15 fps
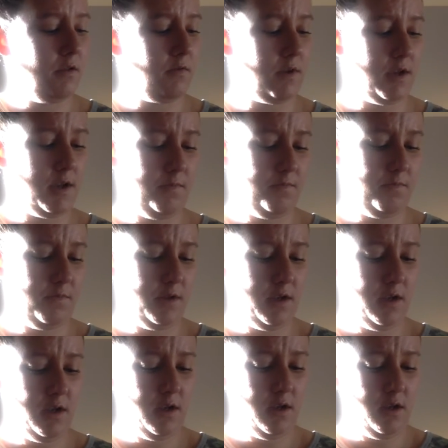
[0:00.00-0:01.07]
Okay.
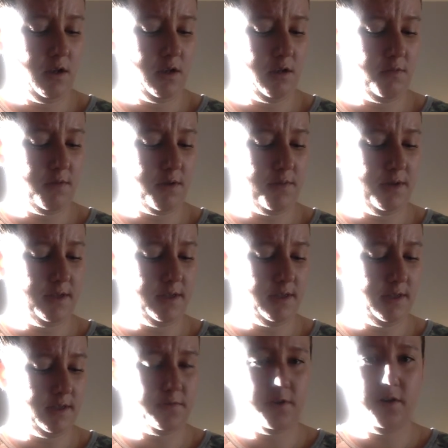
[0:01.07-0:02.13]
I hope that made
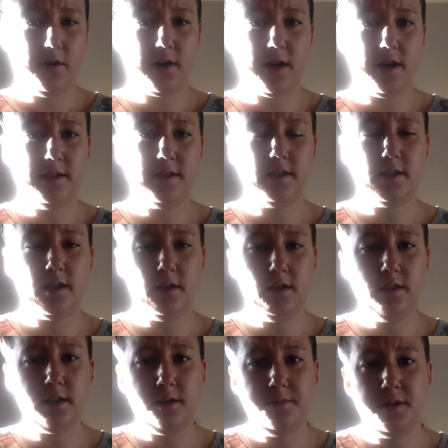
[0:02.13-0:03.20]
sense for you guys. Telling
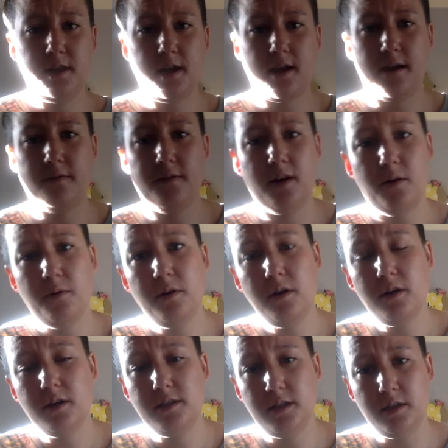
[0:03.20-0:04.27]
time to the half hour
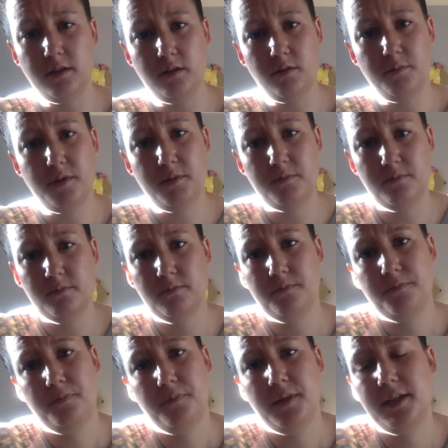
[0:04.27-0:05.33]
is a little bit,
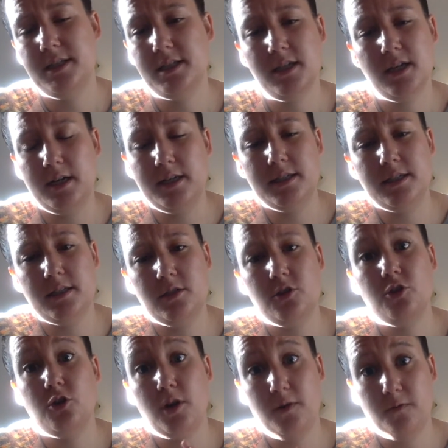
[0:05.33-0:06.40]
it's not as
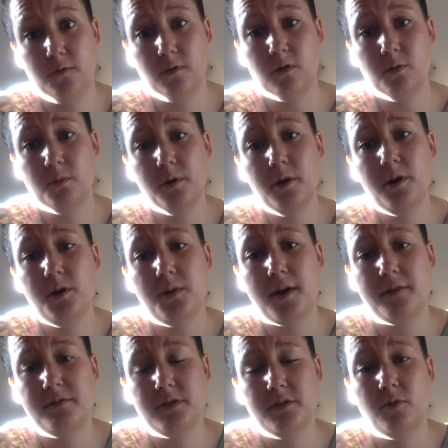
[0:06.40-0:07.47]
straightforward. You
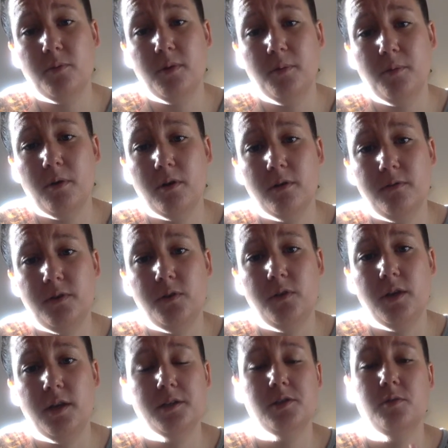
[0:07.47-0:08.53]
have to remember a few
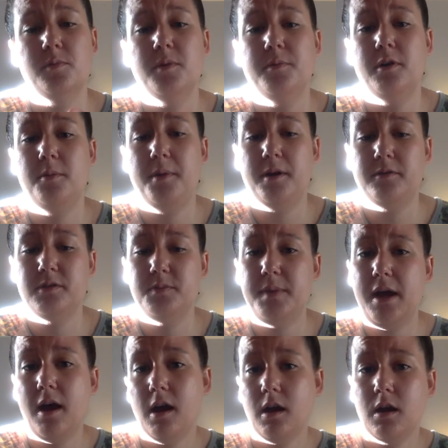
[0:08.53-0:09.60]
things. Remember to bounce
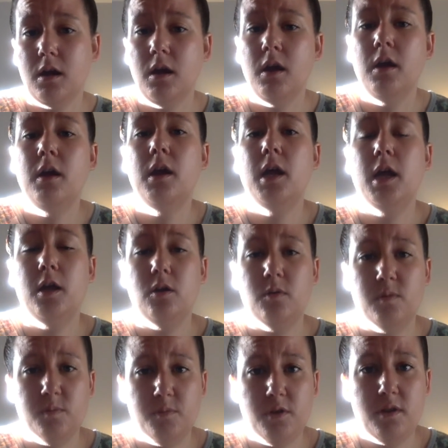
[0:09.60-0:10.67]
back, and
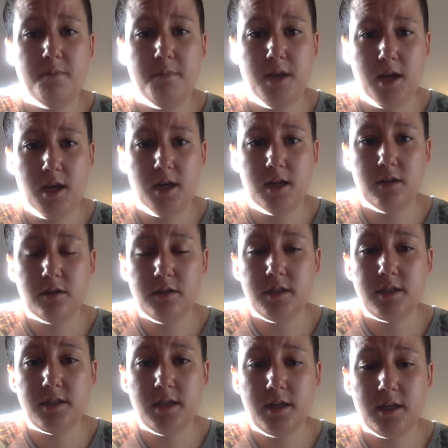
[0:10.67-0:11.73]
remember the minute hand on the
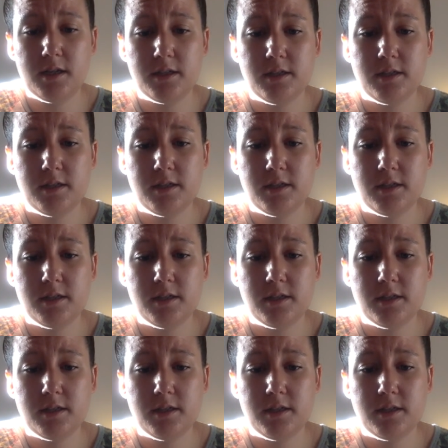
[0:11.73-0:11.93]
6